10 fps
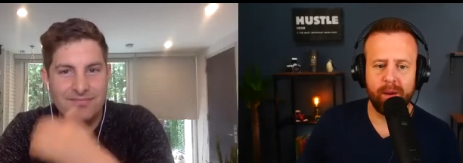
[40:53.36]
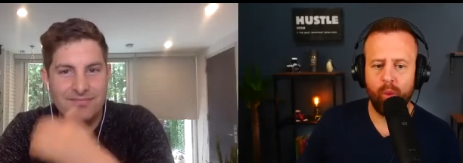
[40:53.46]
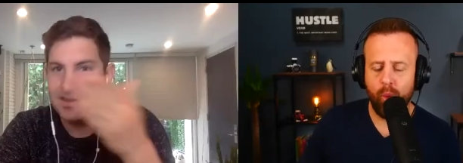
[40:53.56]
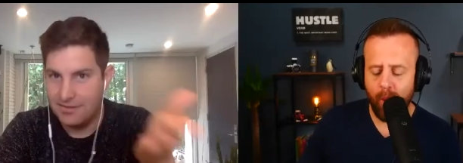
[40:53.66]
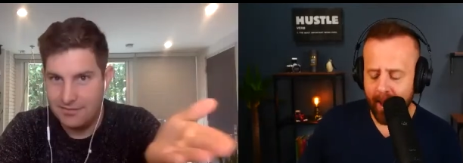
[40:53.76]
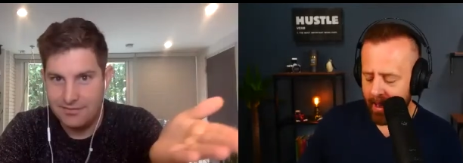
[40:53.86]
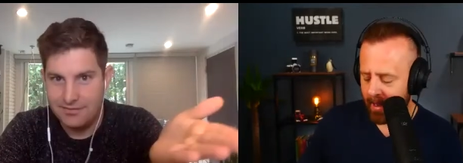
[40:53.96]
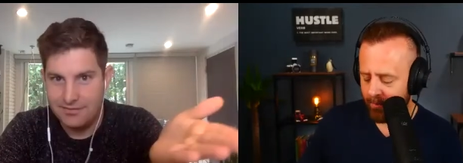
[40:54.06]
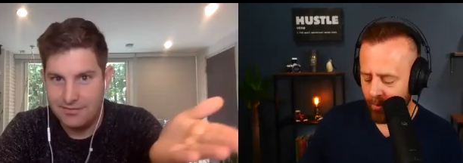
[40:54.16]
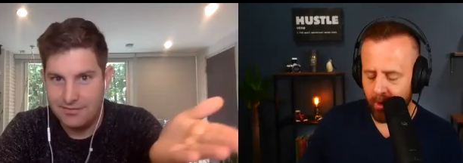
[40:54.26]

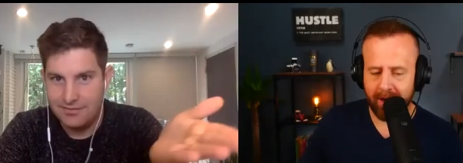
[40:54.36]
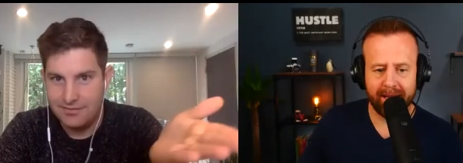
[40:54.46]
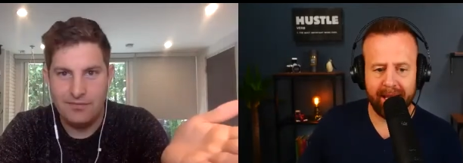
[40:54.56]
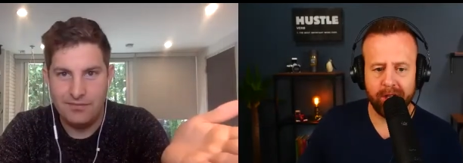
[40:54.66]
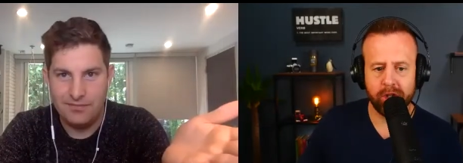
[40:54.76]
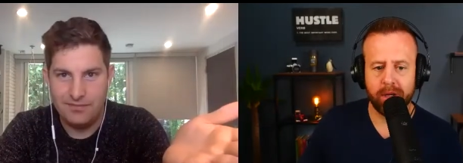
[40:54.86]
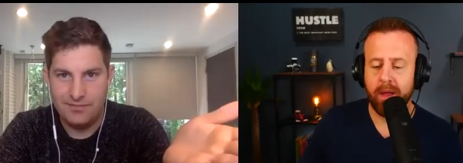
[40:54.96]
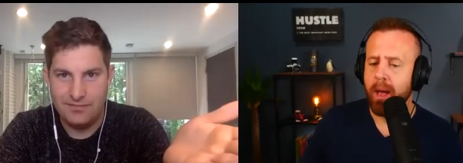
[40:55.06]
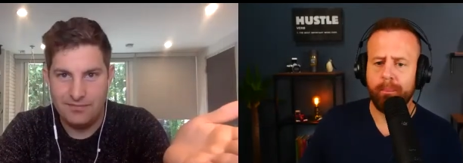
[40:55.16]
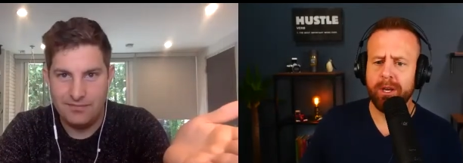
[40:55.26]
Speaker 1: way more connection.
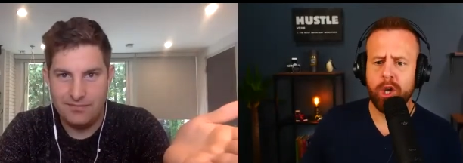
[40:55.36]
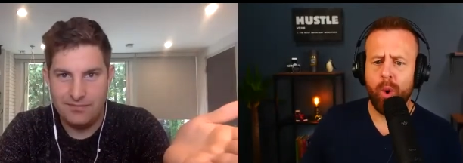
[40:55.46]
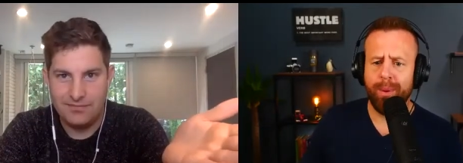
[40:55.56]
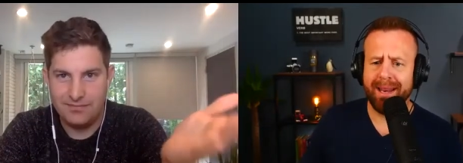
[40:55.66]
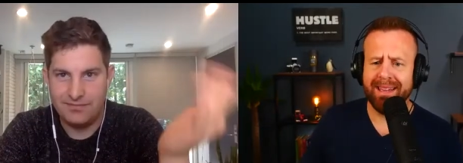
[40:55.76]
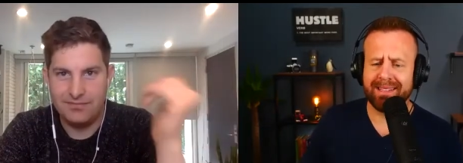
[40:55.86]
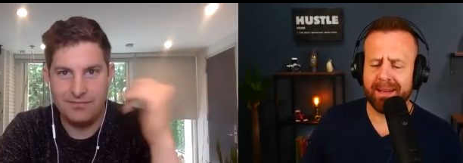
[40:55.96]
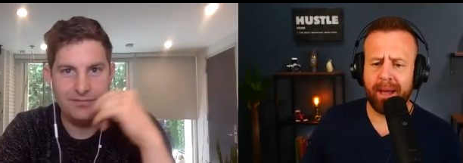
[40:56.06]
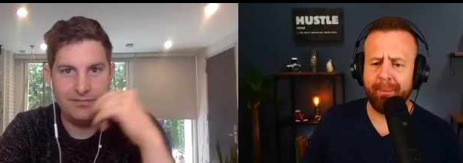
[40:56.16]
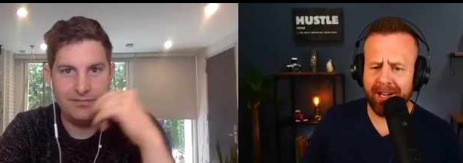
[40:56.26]
But nobody is.
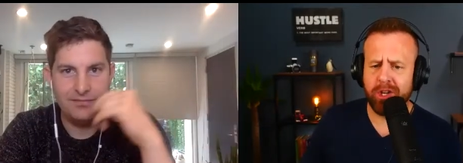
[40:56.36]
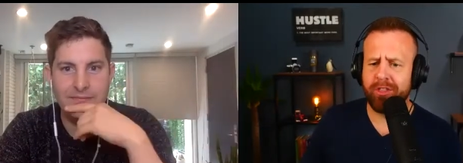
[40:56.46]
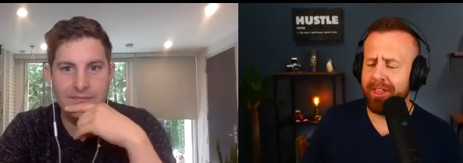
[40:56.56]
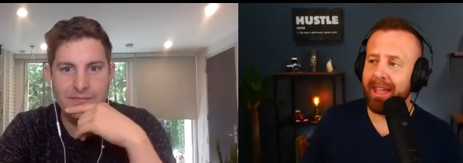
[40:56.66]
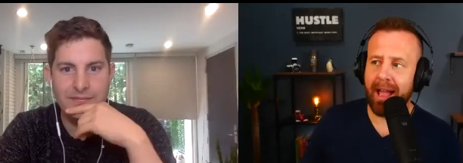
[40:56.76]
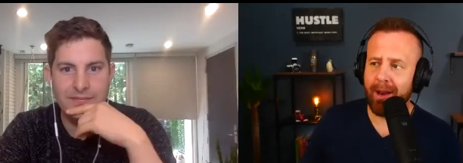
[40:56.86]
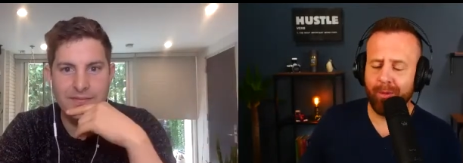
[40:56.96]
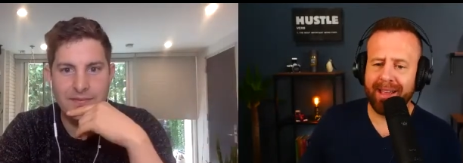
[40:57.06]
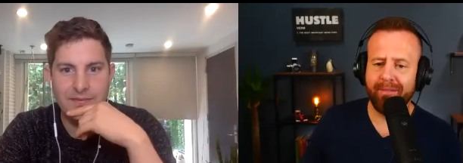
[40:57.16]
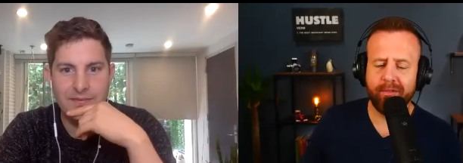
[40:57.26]
I'm, I'm actually thinking. I don't
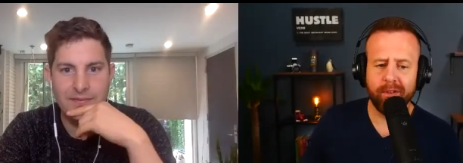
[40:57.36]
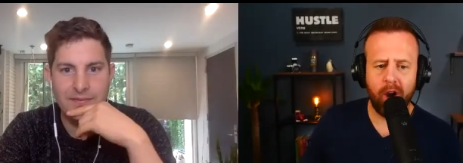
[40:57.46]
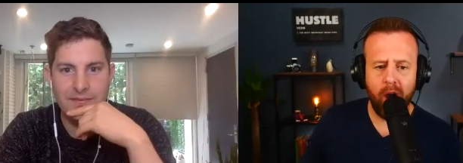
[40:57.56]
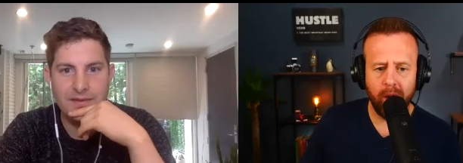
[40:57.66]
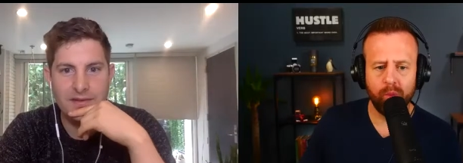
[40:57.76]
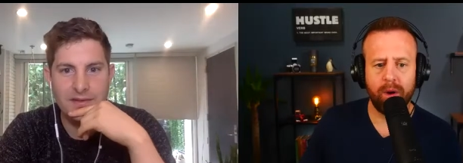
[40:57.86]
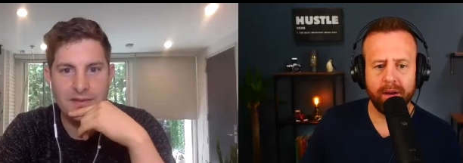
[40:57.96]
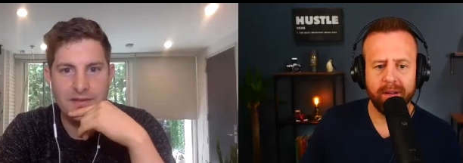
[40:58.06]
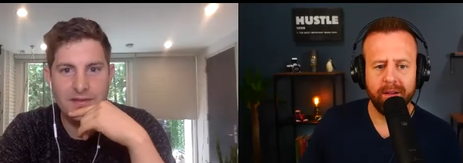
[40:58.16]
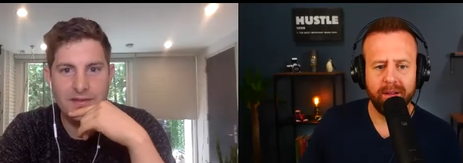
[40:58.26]
think I've ever gotten one.
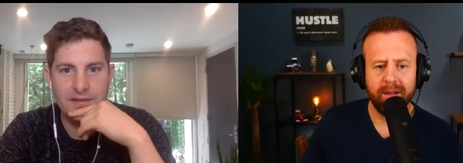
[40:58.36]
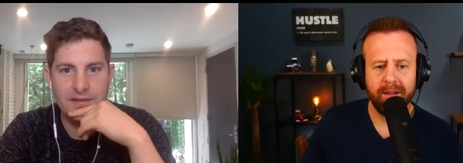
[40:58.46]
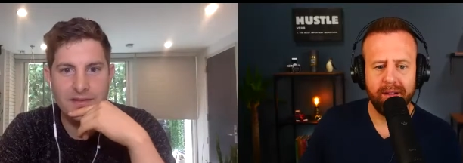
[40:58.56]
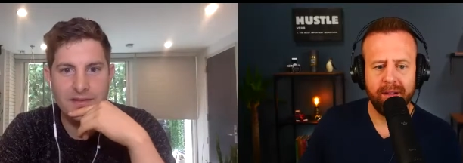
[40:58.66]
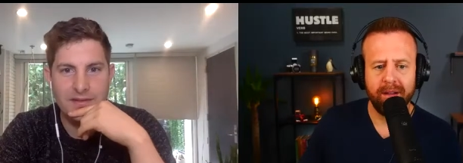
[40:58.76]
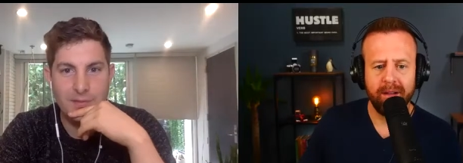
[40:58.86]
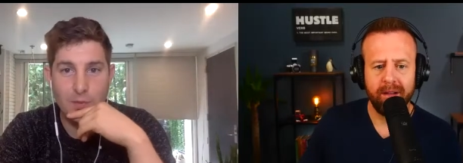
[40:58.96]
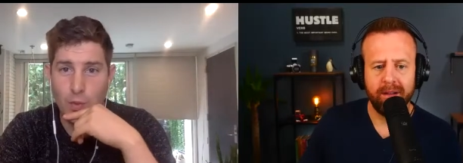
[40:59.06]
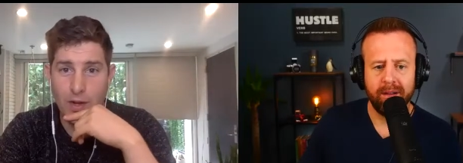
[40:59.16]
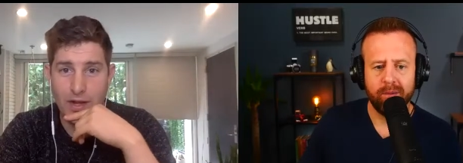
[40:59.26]

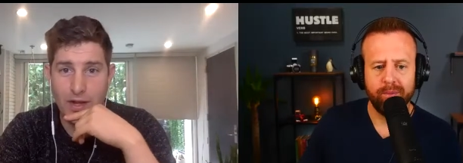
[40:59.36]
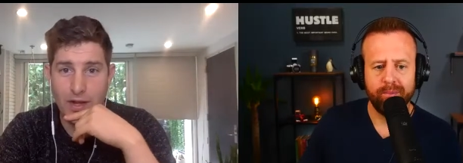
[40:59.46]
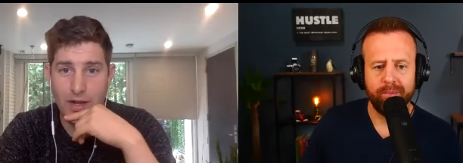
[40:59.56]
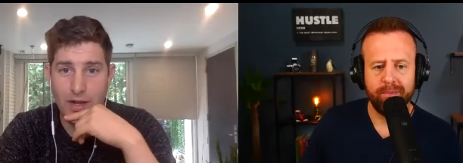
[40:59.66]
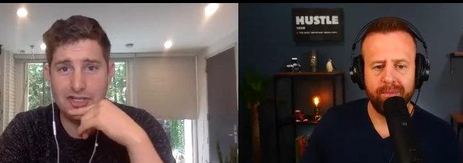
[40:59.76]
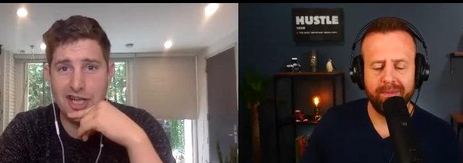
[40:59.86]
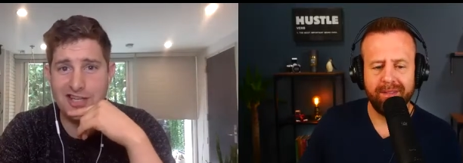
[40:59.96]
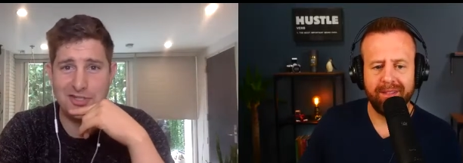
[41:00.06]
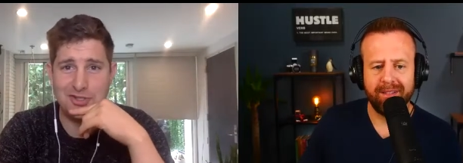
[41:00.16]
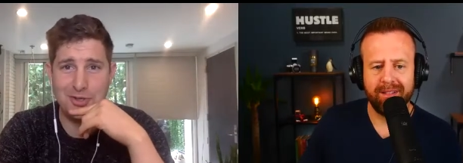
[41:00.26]
Speaker 2: Well, that's
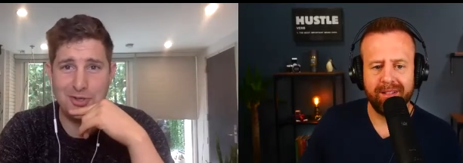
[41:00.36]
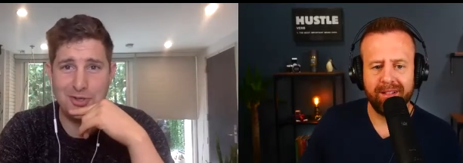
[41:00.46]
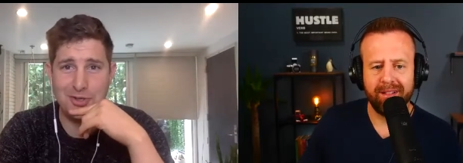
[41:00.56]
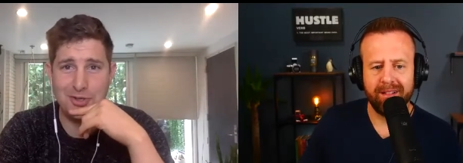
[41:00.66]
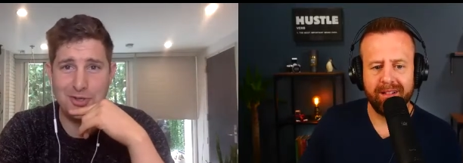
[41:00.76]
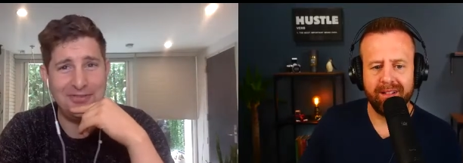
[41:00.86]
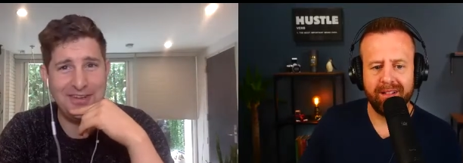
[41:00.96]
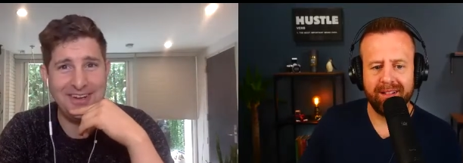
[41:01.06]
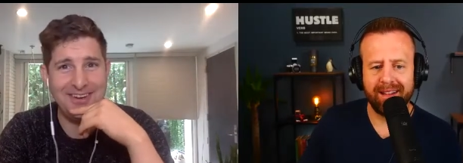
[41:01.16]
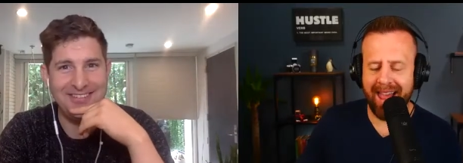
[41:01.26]
going to change as soon as
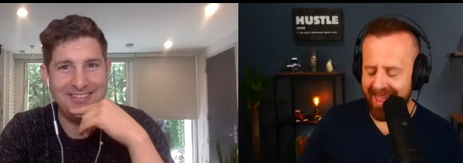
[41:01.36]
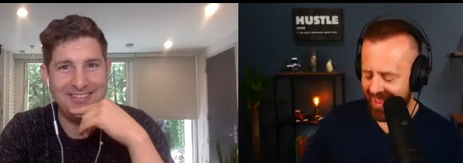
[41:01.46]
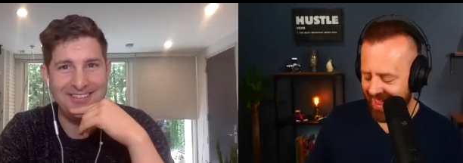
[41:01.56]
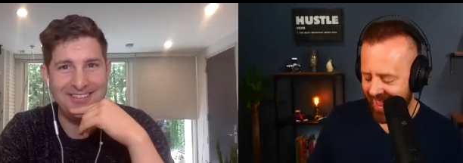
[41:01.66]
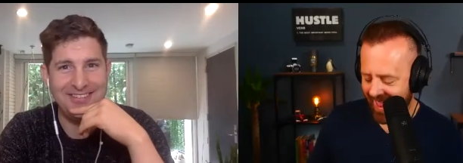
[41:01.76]
we get off here.